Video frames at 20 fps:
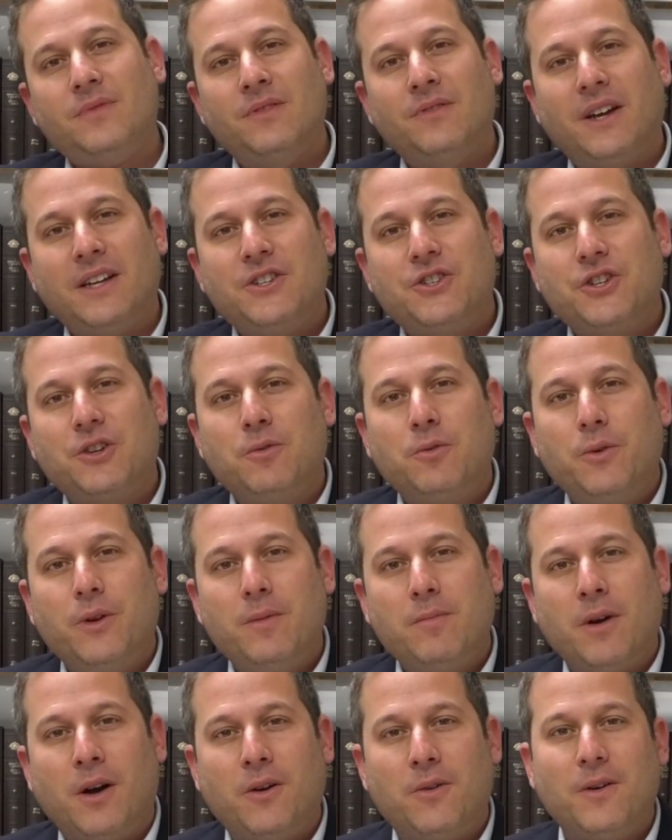Vayishkeru
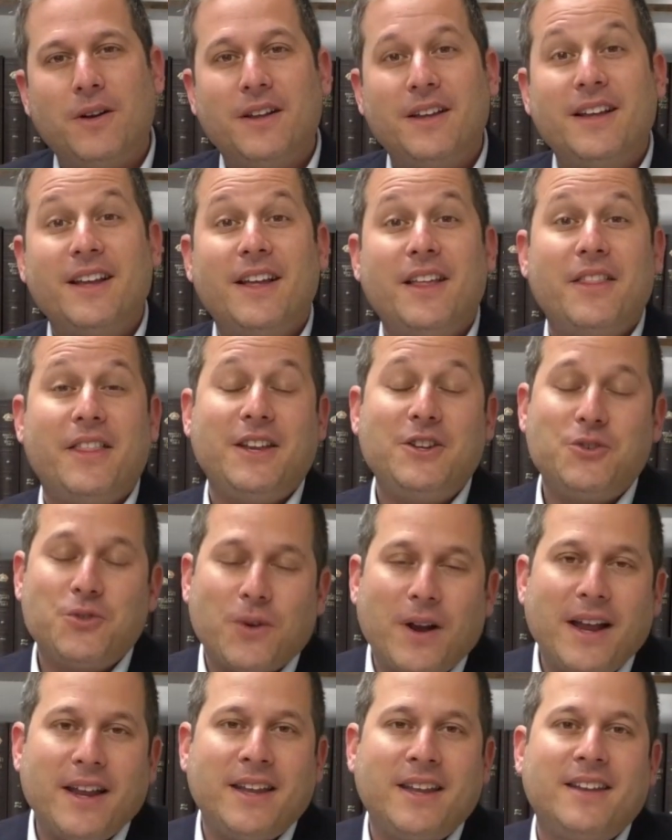imo. They
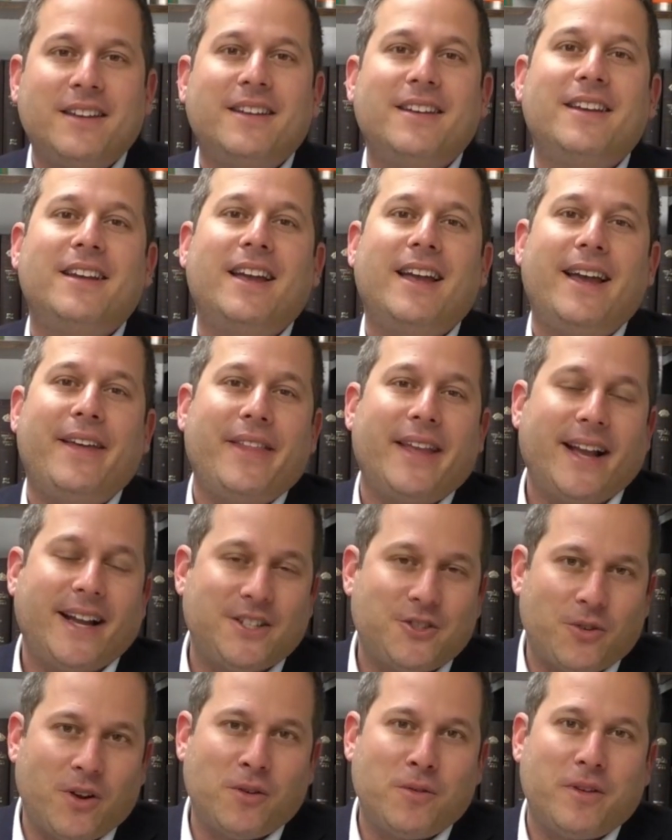drank and they got
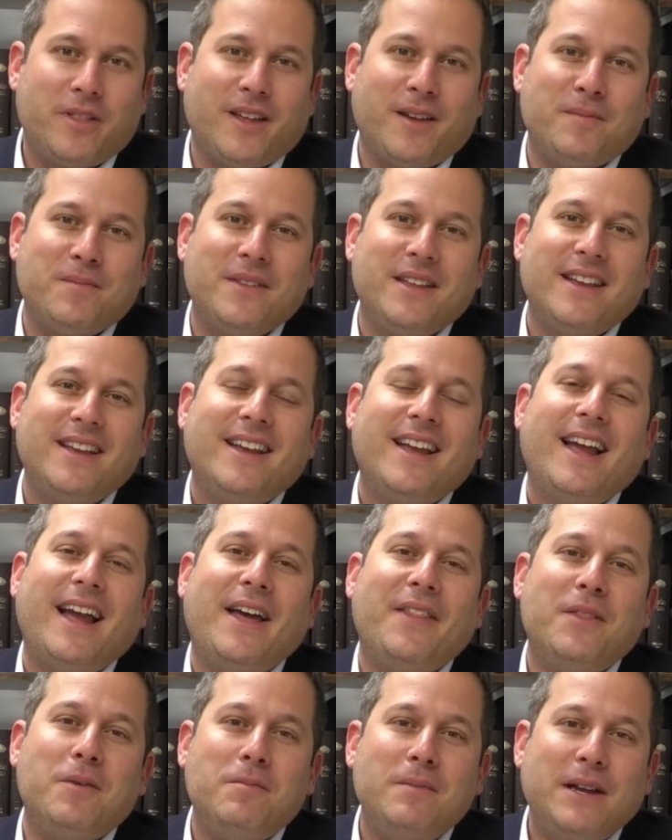drunk with him.
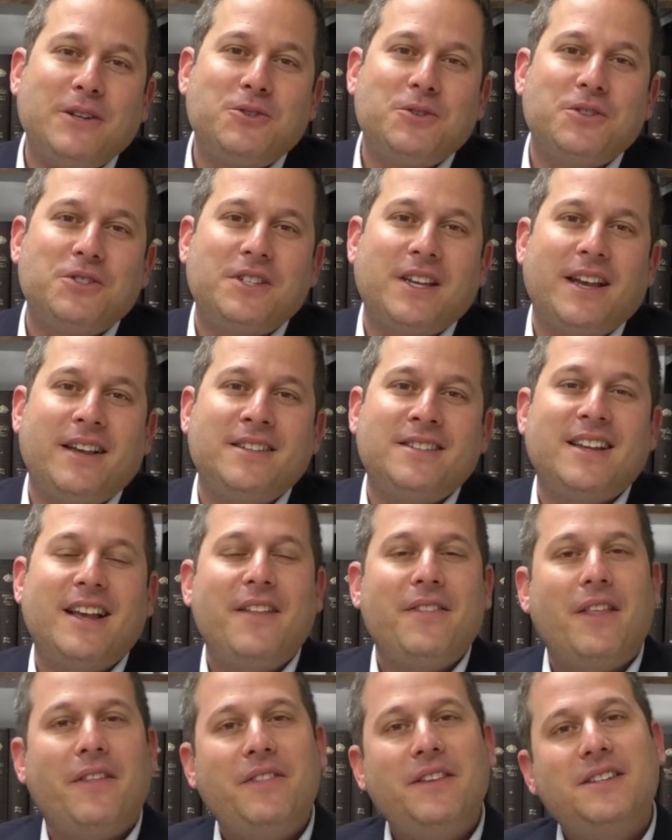And the Medrash says
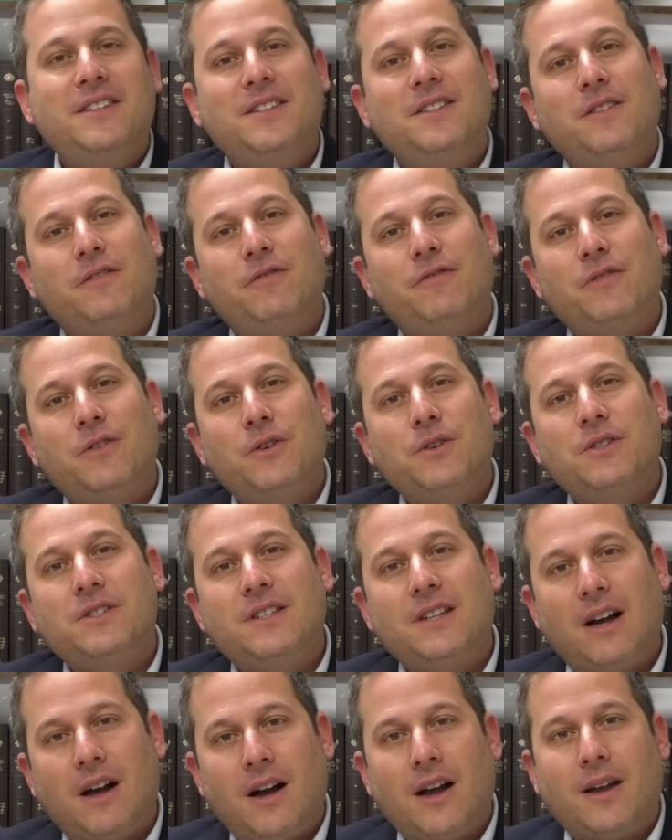that this is the first
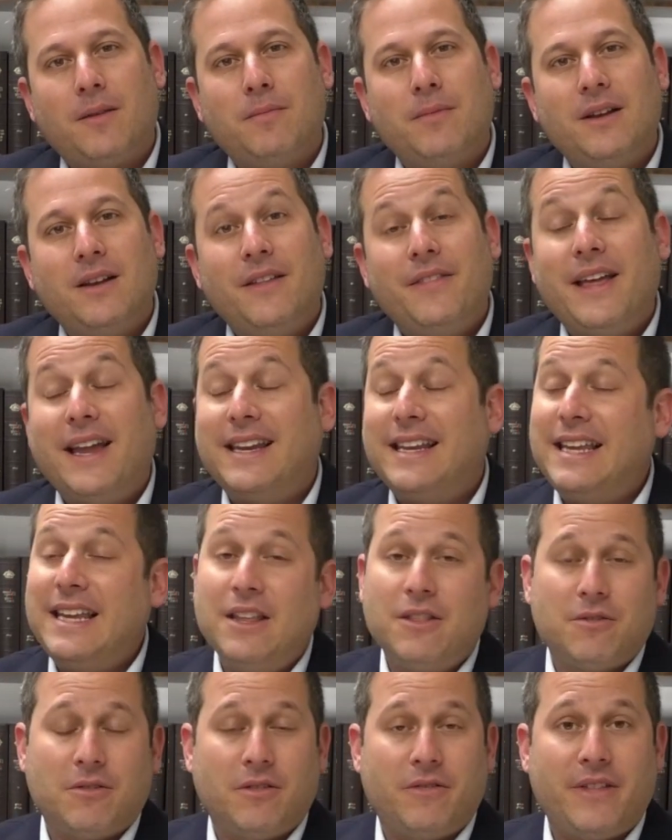time that
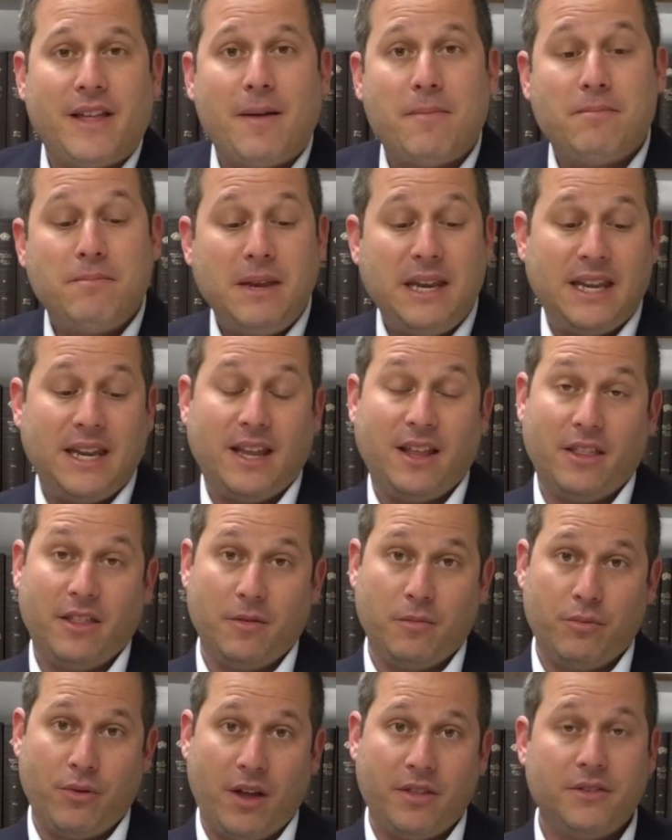either of them, meaning the
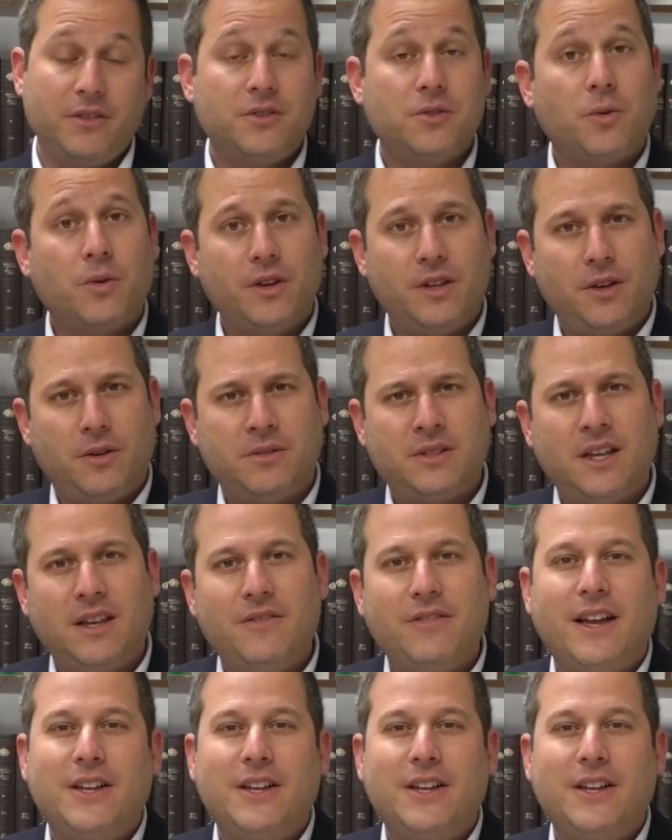brothers or Yosef,